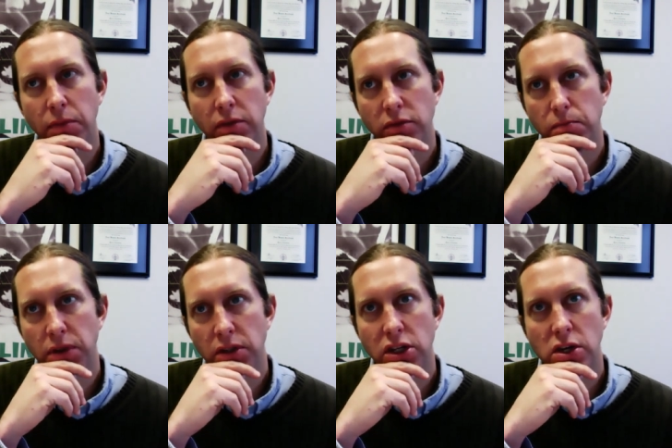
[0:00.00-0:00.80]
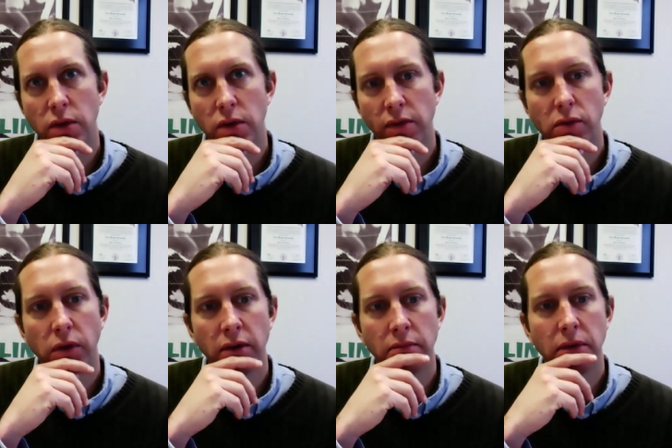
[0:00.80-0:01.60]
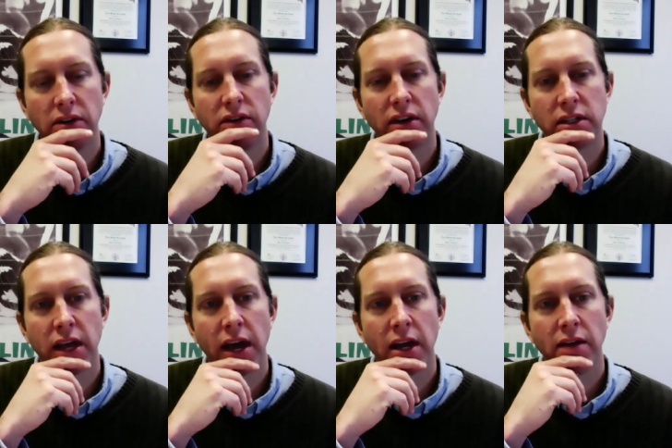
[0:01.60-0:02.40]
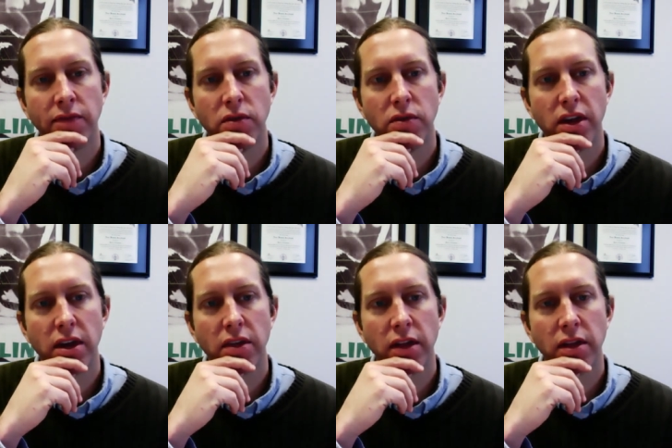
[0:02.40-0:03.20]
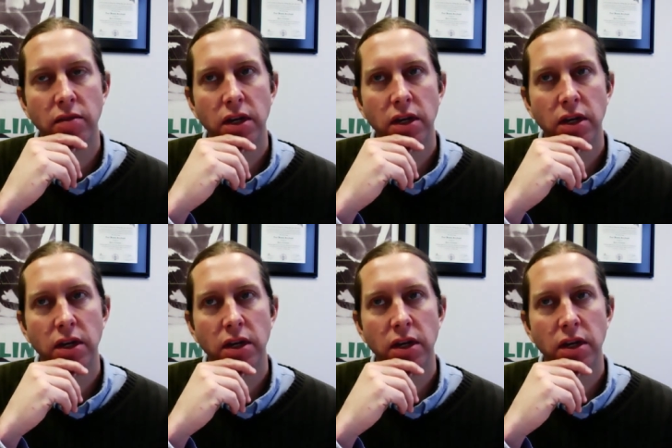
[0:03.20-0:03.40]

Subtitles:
but to you, if you want to address that, if you think that